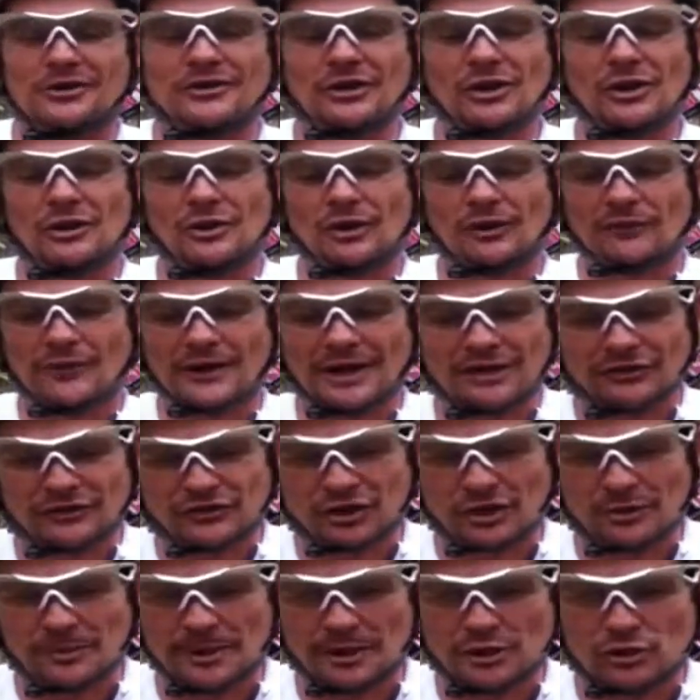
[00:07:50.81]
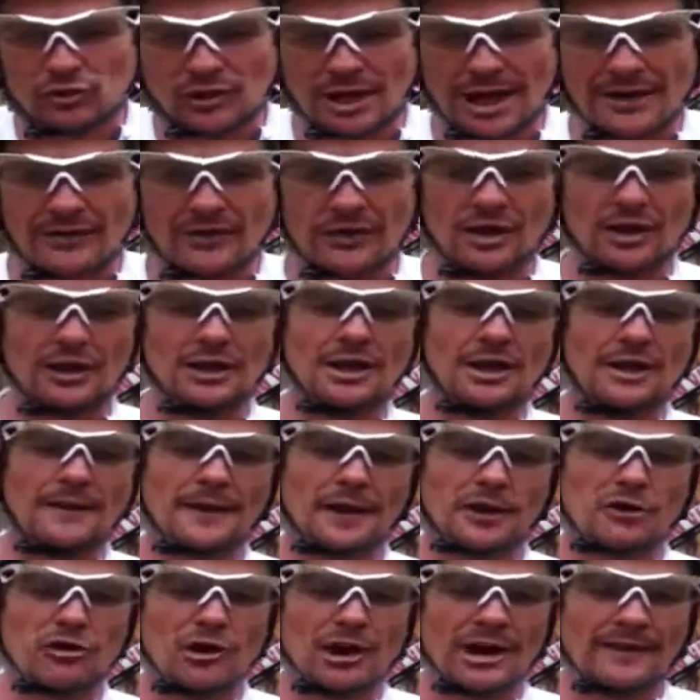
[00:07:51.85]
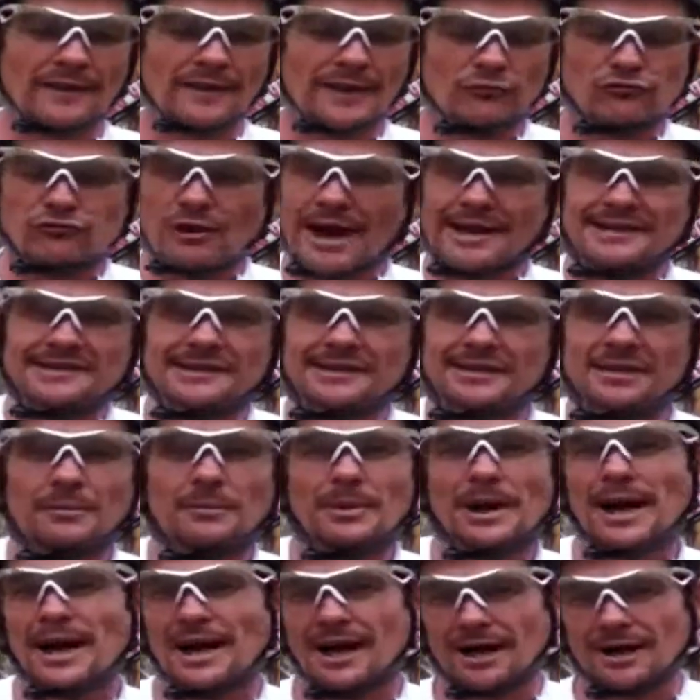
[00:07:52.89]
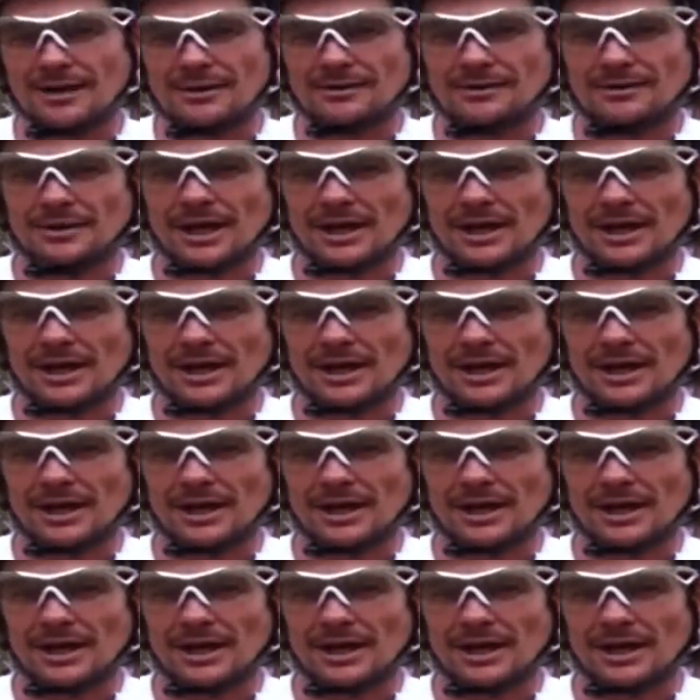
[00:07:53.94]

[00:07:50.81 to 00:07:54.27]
So I think it's going to be great that they're raising the bar.